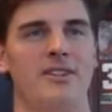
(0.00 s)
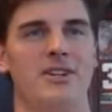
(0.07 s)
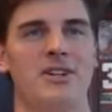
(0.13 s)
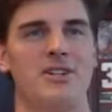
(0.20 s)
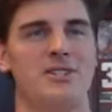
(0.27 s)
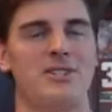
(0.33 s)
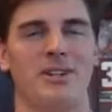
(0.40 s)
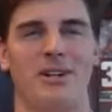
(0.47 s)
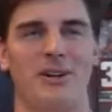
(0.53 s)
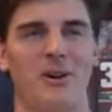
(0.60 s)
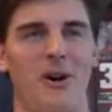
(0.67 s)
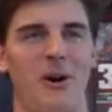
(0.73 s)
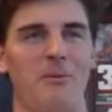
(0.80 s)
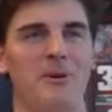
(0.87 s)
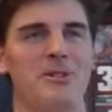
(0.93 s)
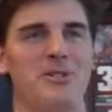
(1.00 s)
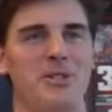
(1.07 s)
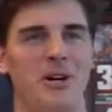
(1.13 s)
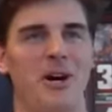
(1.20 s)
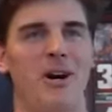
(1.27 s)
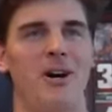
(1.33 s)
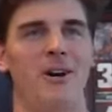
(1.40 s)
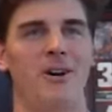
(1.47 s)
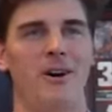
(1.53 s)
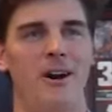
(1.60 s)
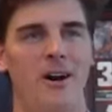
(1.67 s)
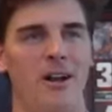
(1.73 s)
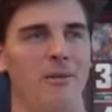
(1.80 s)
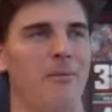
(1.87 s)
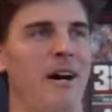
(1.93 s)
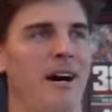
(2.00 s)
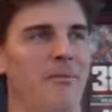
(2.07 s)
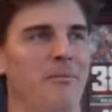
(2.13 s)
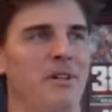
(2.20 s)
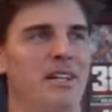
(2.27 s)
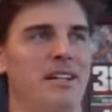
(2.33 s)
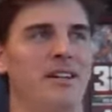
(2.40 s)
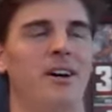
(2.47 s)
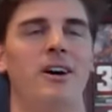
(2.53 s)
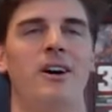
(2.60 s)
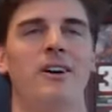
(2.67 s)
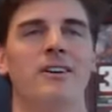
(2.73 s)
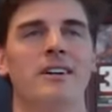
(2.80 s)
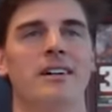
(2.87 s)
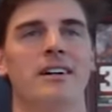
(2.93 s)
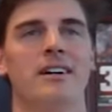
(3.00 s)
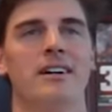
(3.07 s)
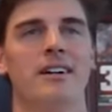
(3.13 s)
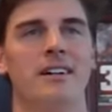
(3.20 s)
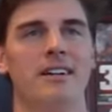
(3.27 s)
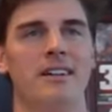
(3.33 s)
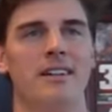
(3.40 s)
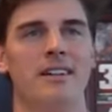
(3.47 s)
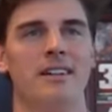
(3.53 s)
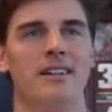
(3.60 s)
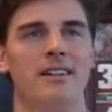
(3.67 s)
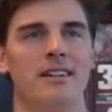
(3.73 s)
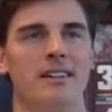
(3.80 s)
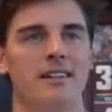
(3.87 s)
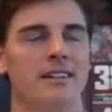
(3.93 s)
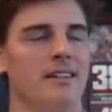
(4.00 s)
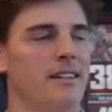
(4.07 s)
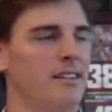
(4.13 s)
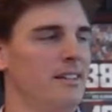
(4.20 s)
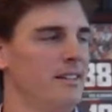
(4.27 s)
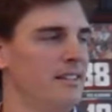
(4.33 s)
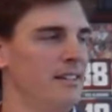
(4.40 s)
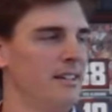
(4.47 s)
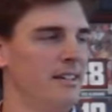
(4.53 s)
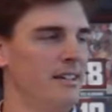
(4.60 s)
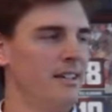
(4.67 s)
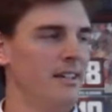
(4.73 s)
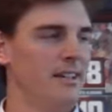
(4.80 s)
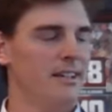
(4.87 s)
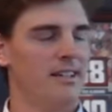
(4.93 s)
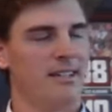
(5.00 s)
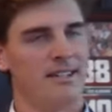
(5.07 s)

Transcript: just a garbage call, all about me call. Yeah. Uh,